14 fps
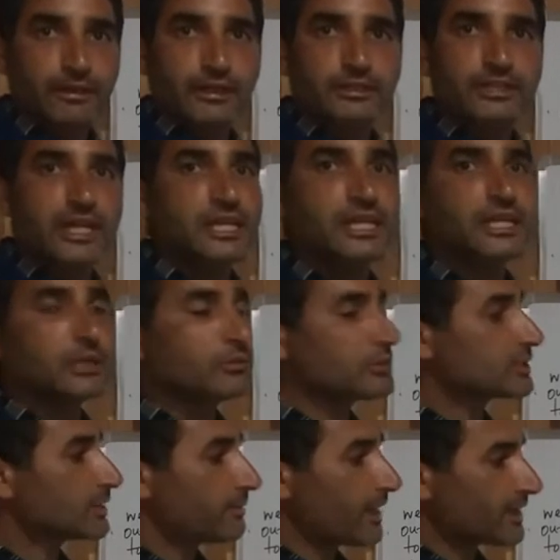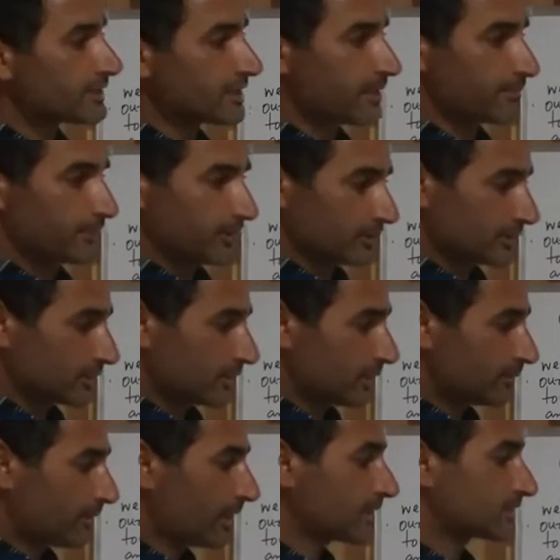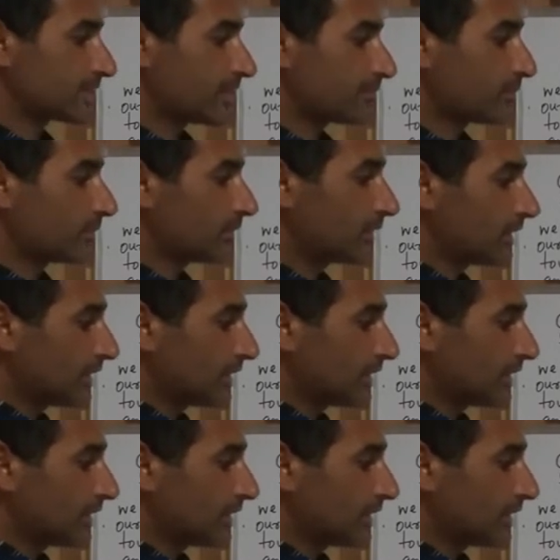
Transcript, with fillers: Then he gives some examples. For example,